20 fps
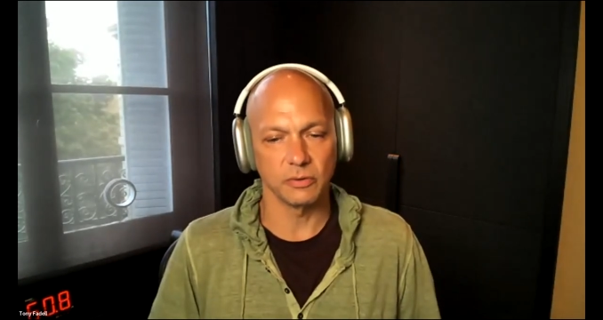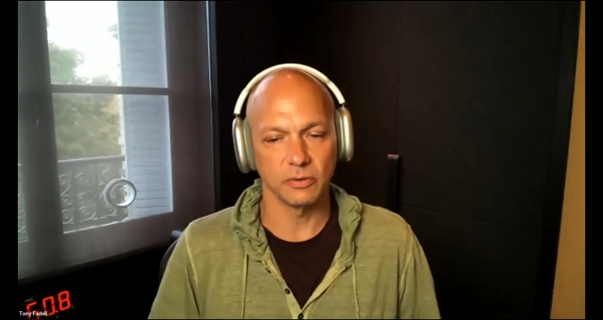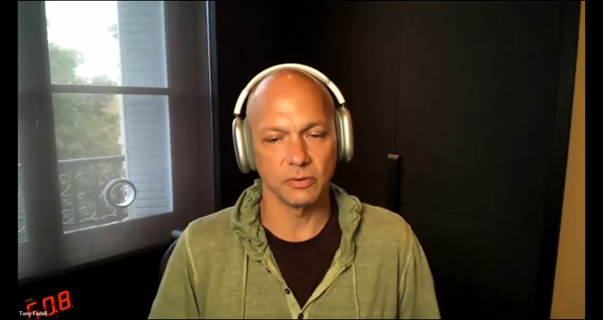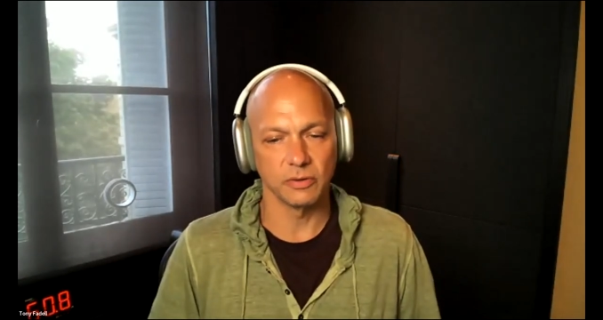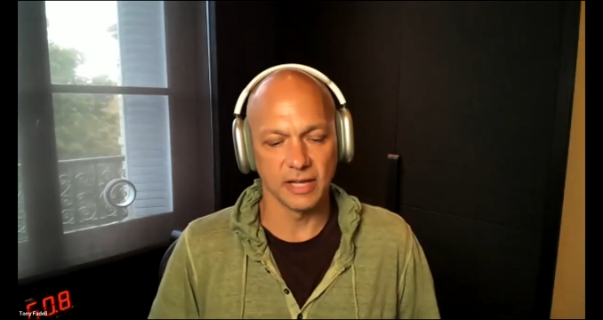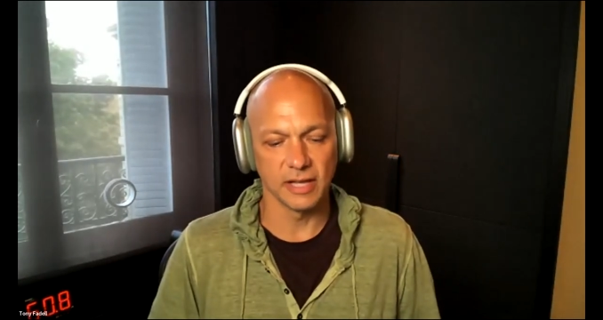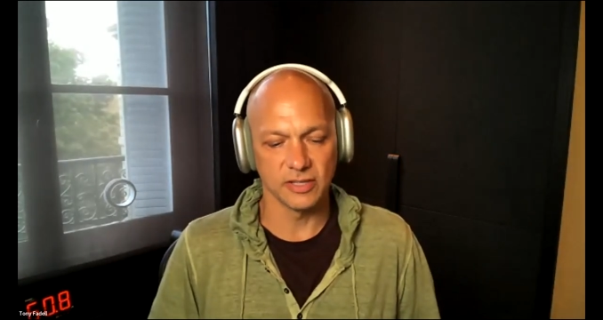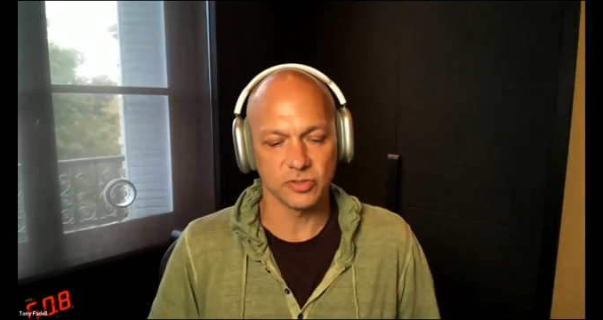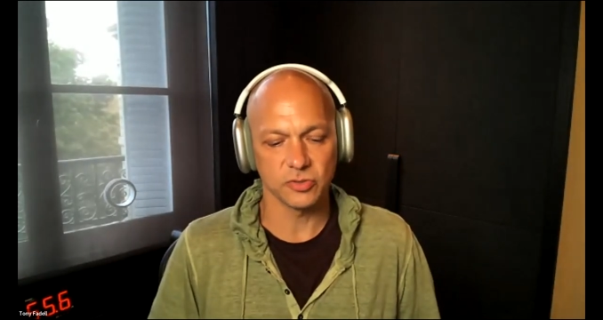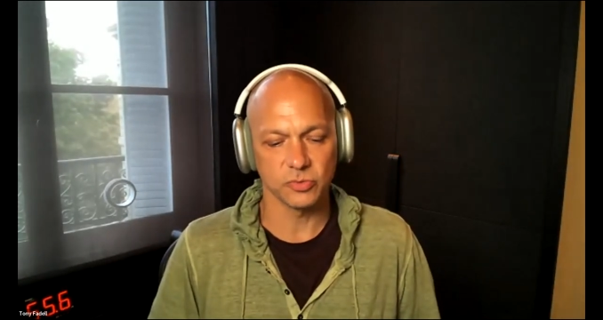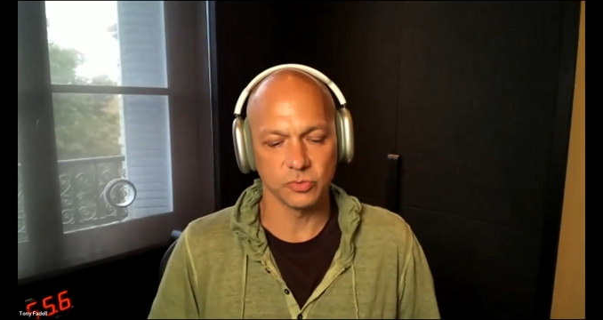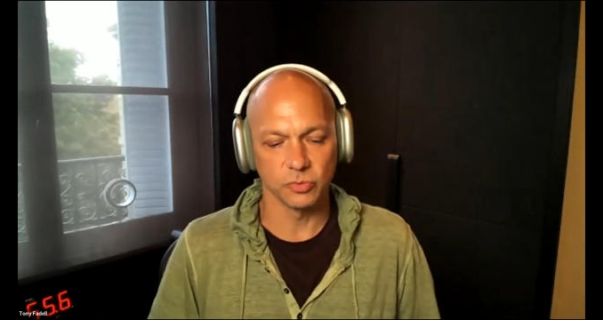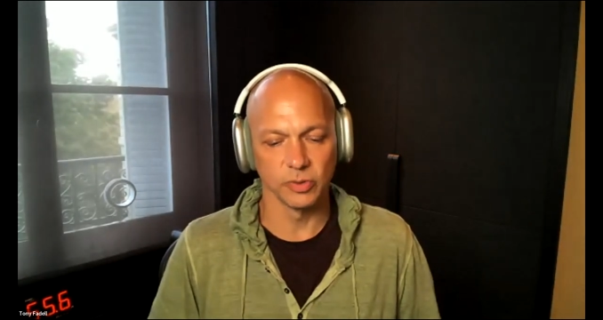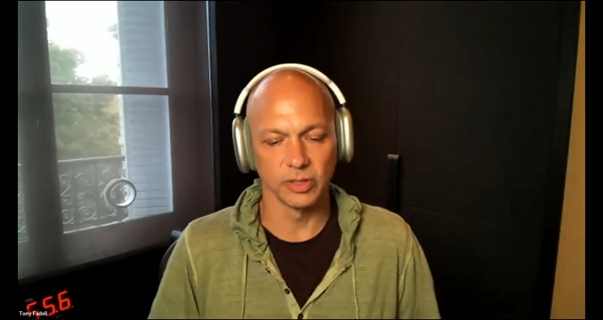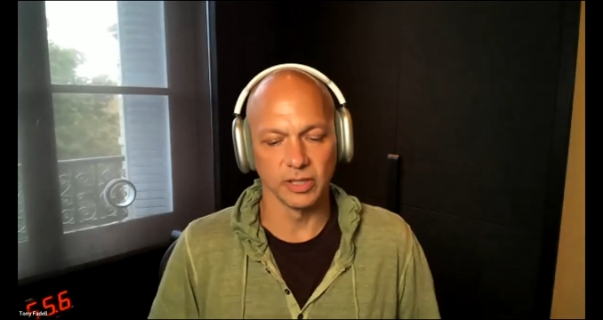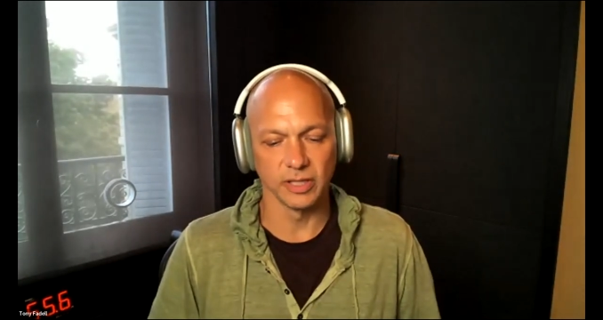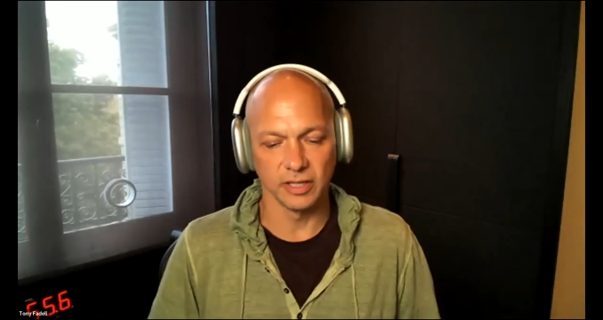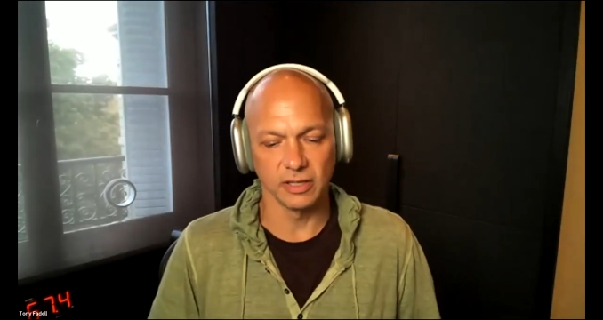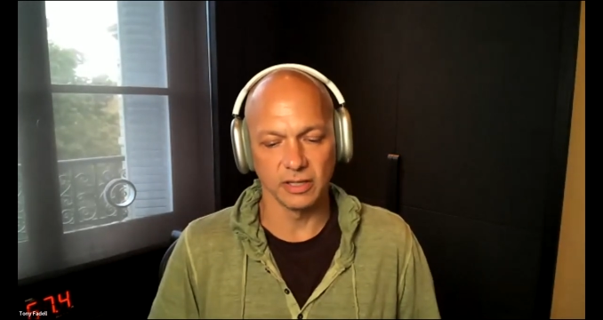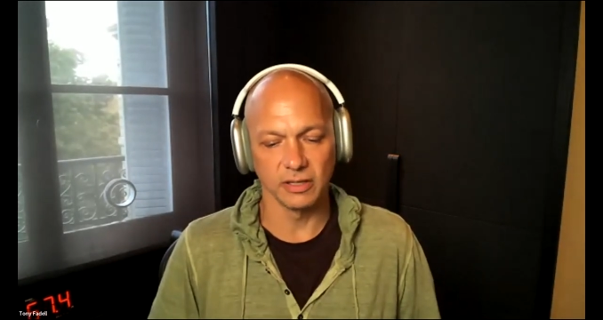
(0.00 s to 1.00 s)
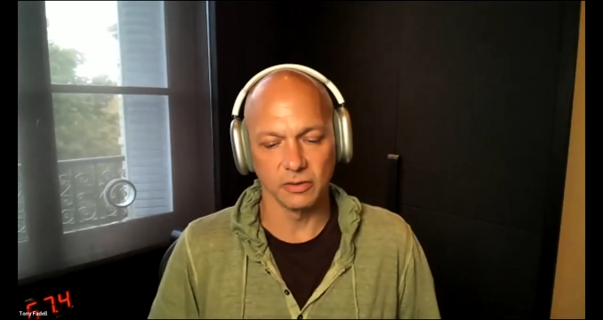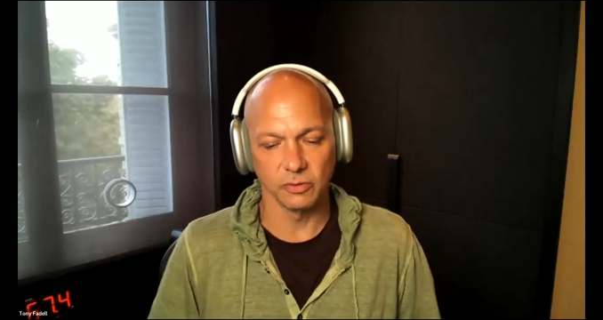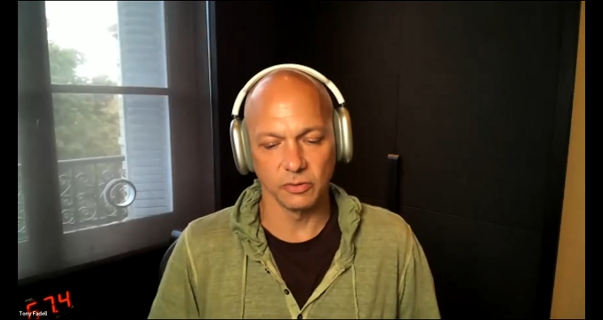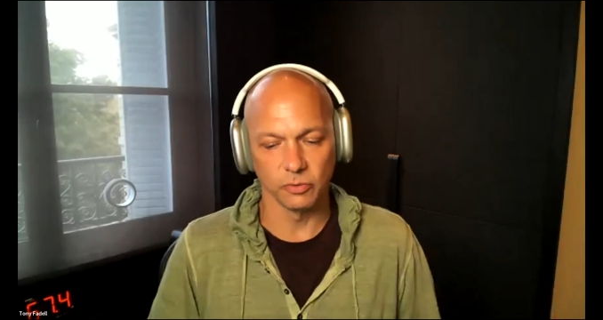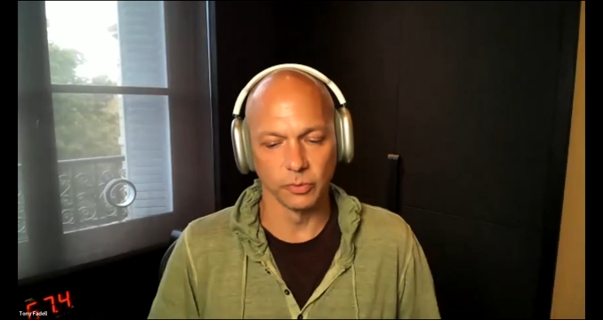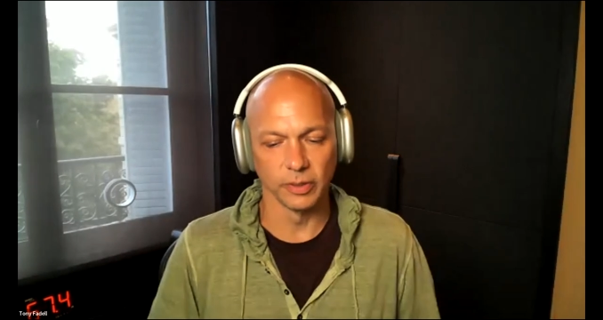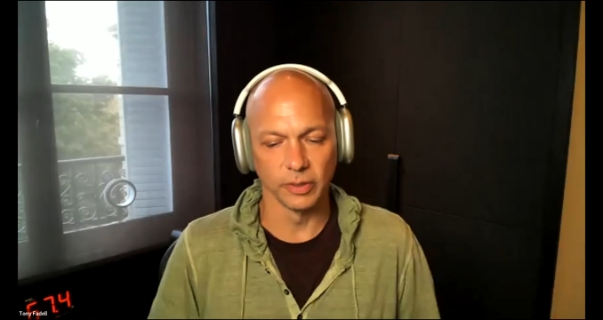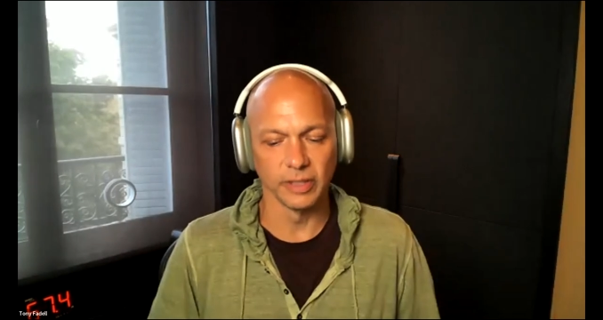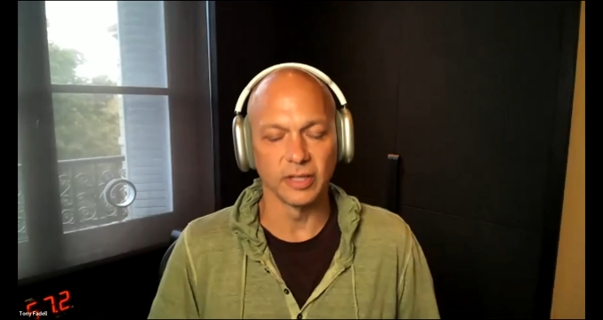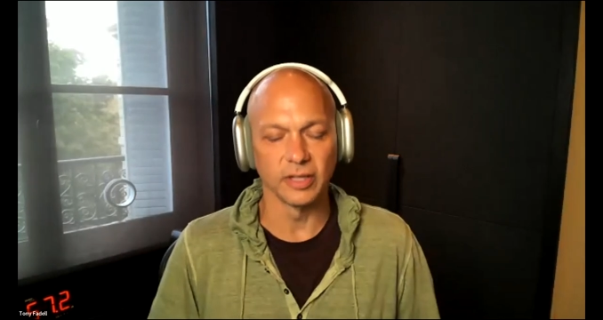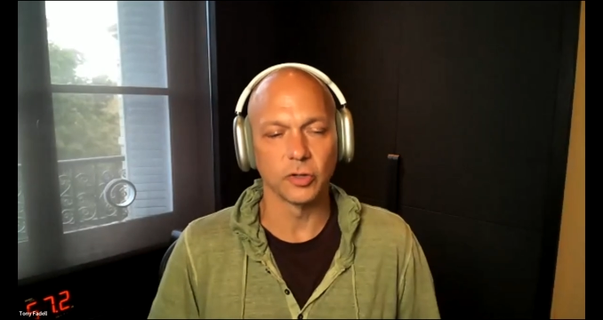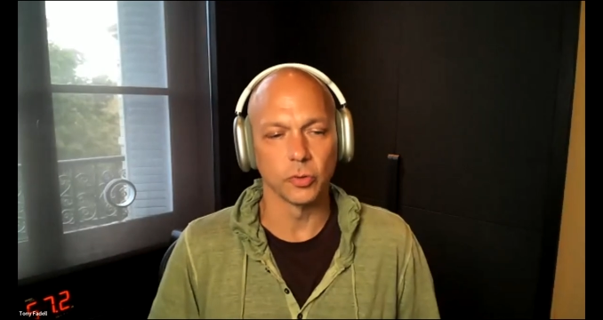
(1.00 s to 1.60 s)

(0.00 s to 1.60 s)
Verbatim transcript: that's really really